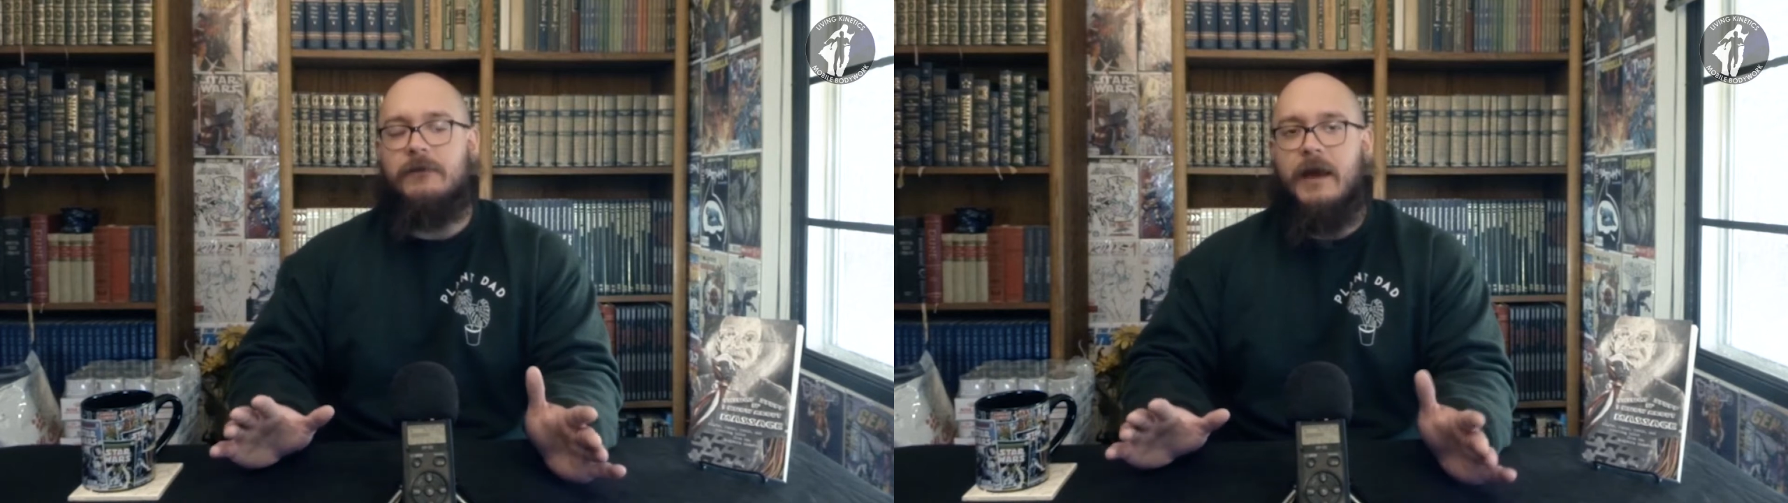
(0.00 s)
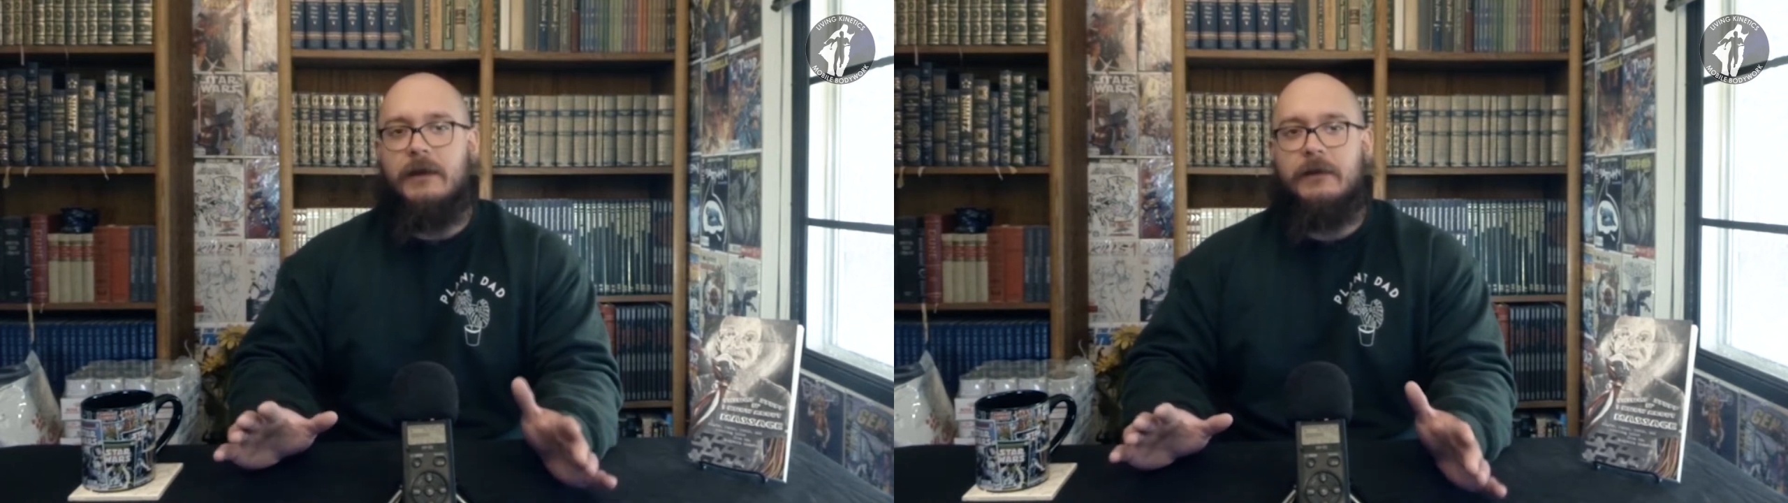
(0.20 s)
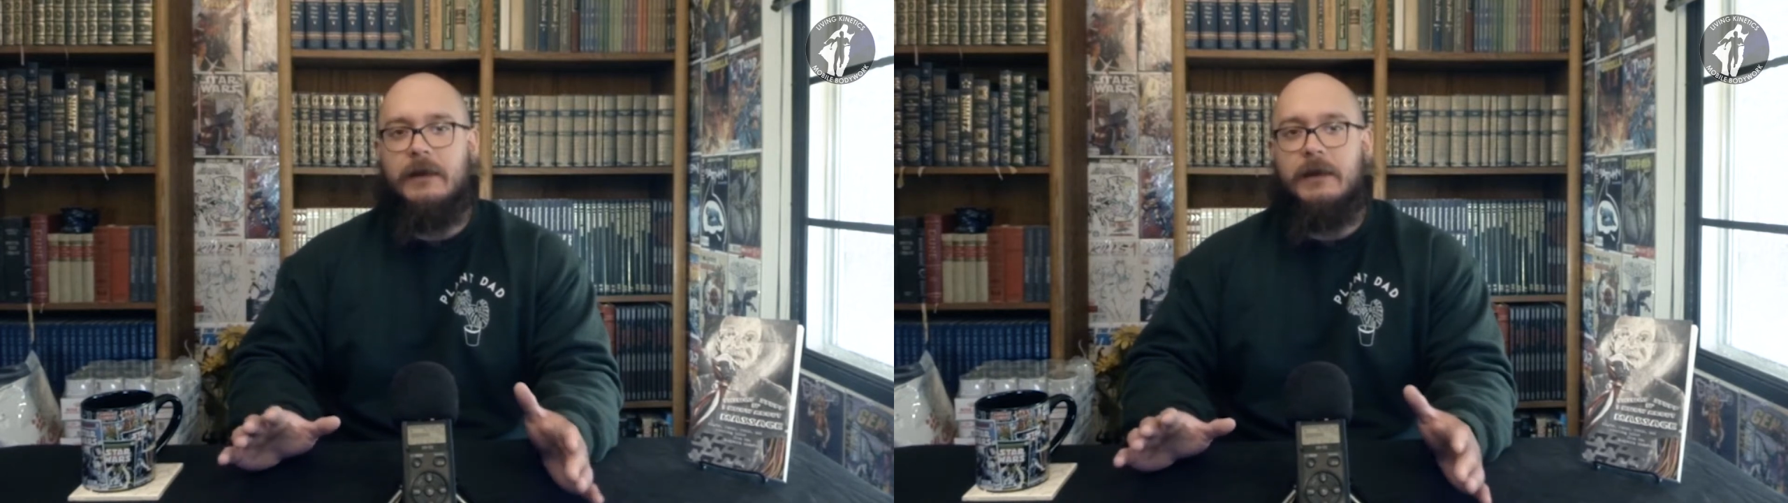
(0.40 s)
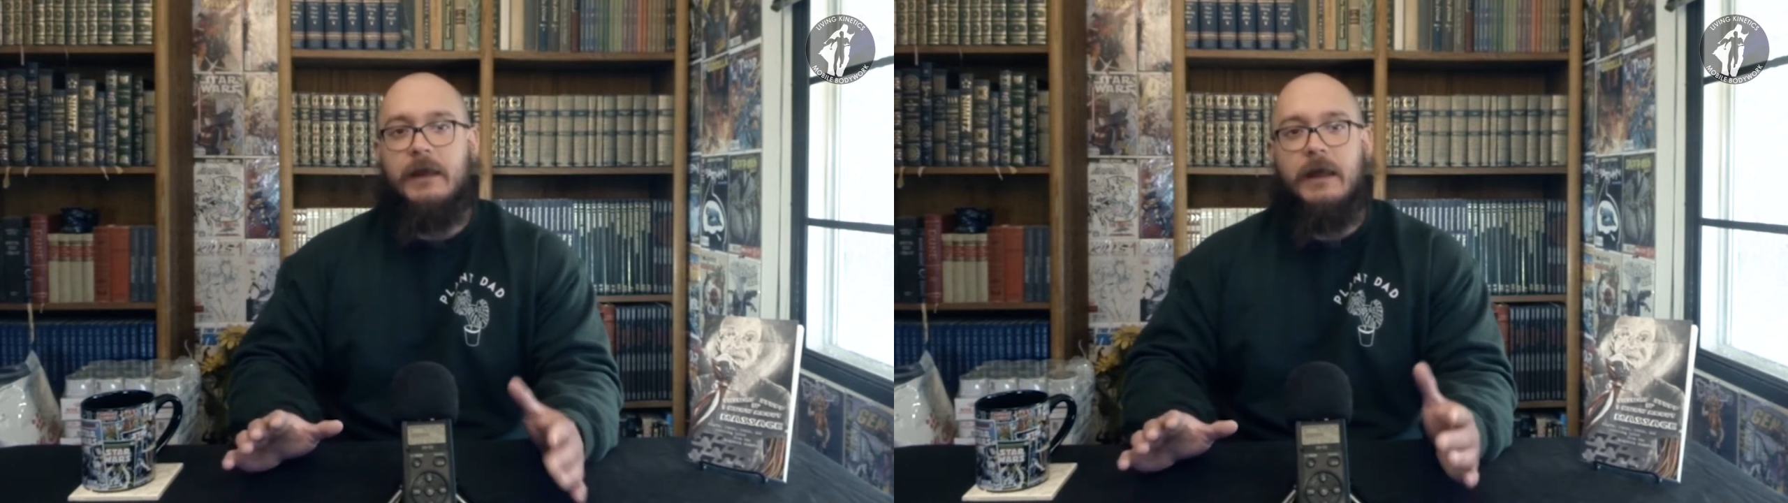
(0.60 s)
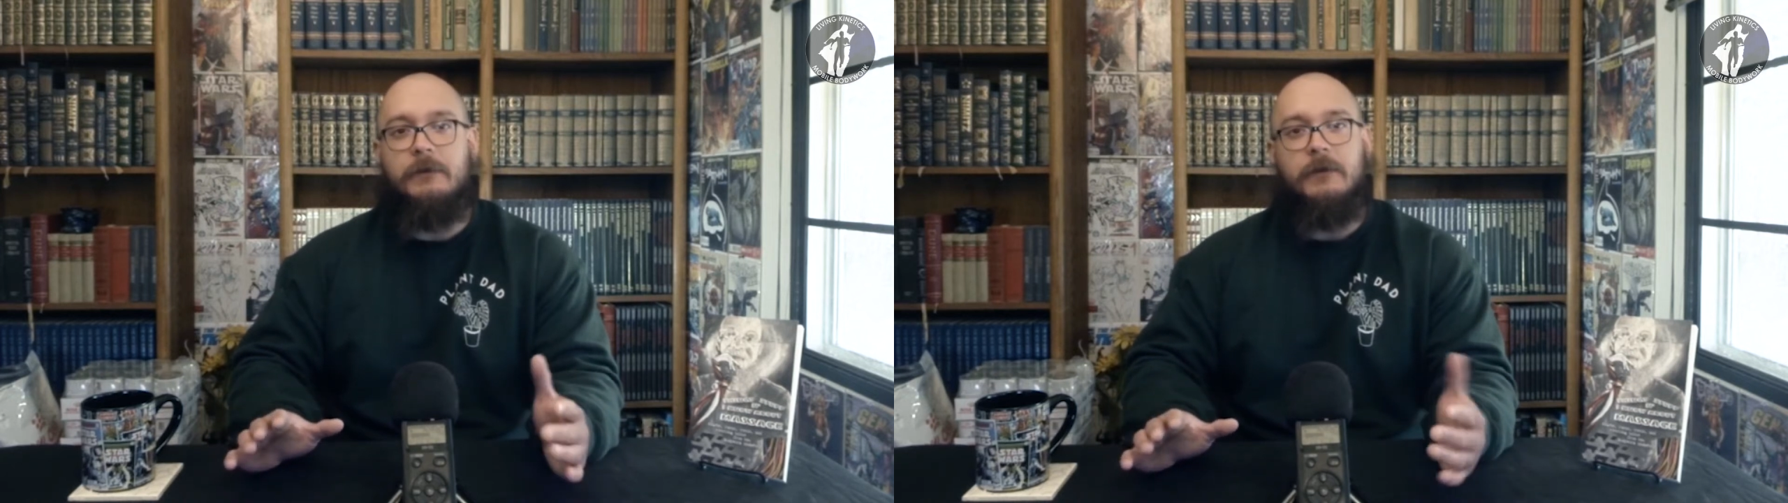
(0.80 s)
fact that he
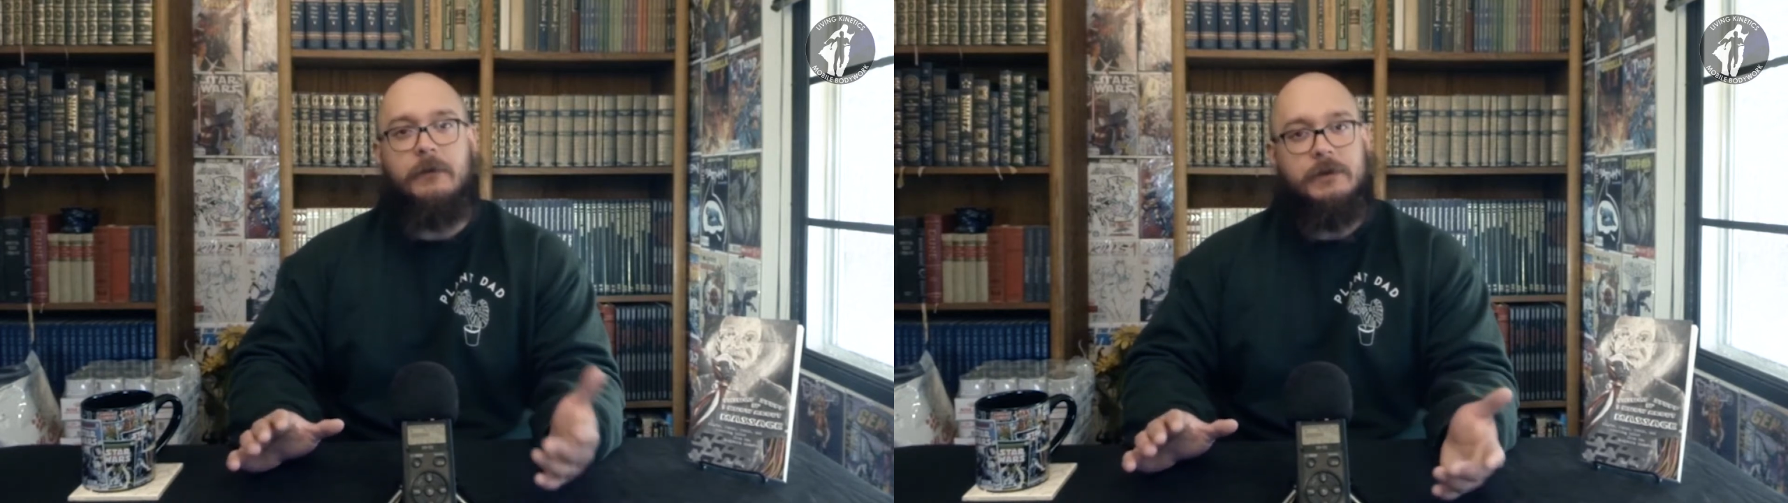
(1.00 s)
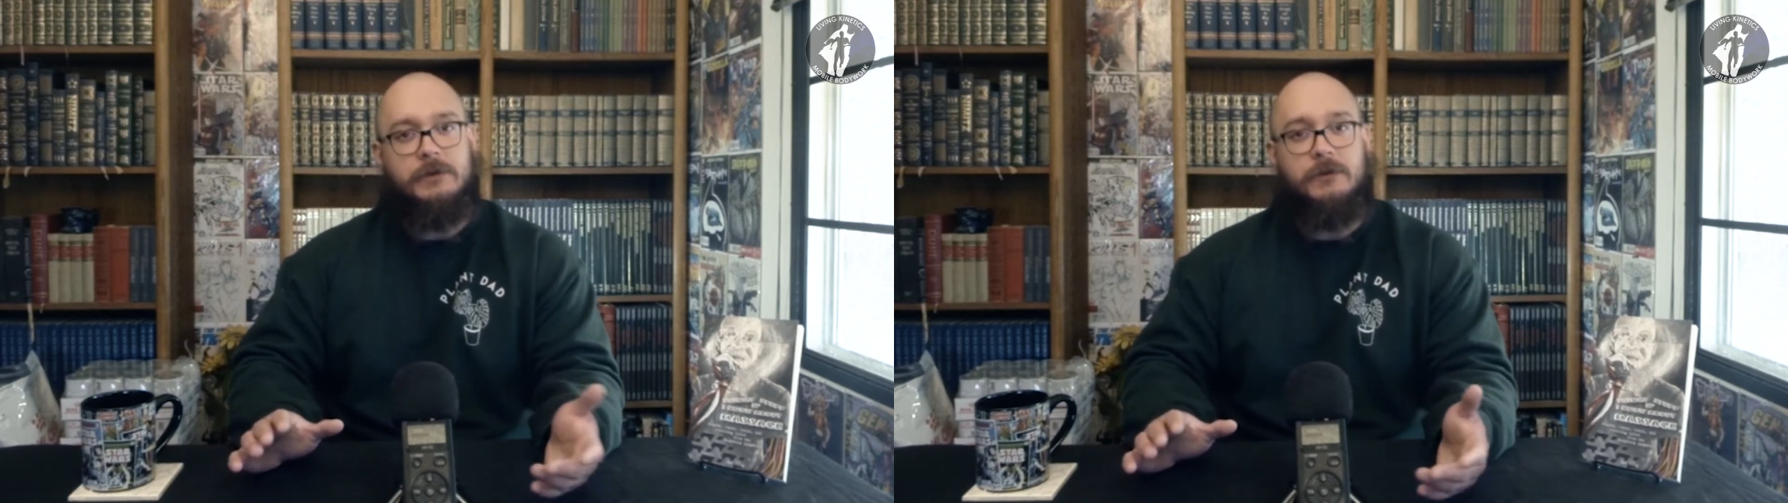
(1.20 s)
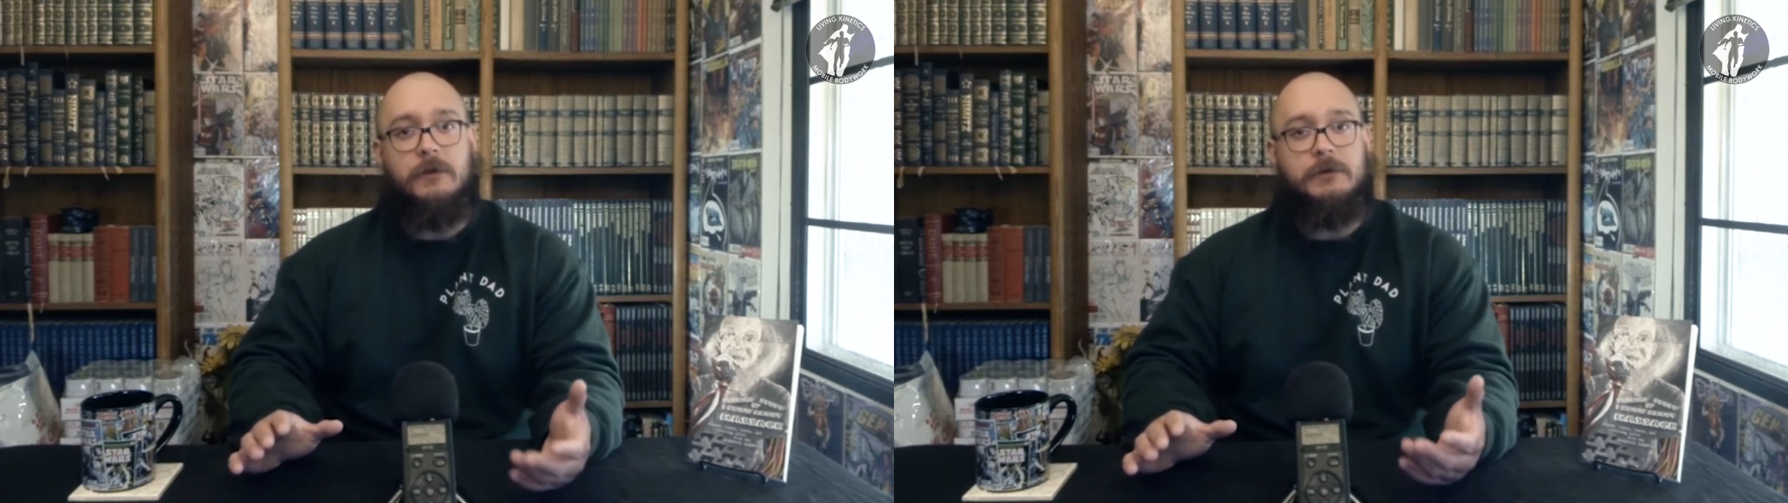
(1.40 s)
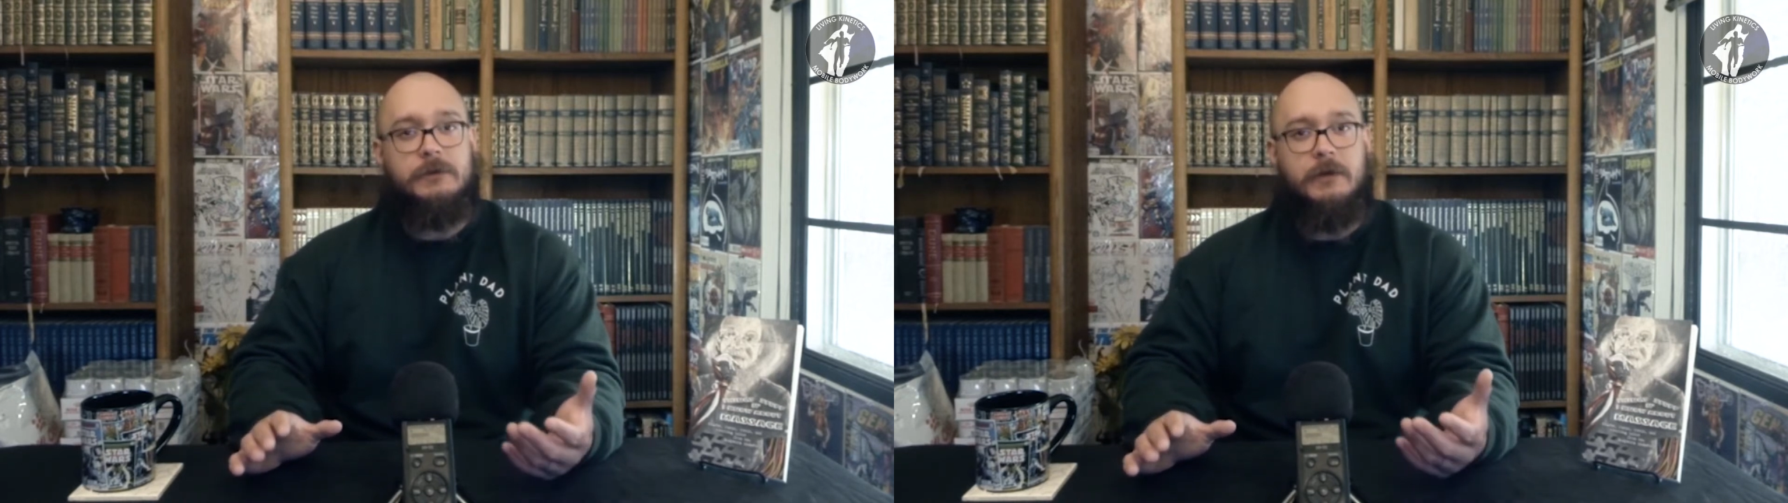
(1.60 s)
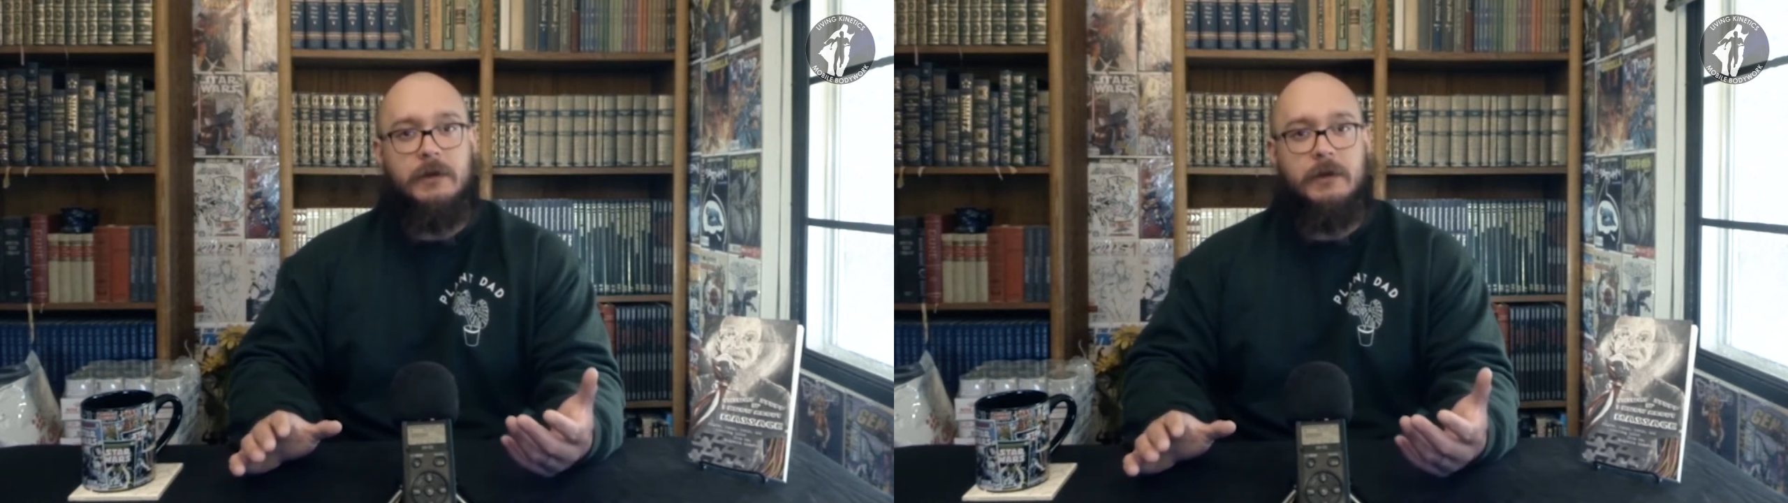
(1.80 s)
named some of these strokes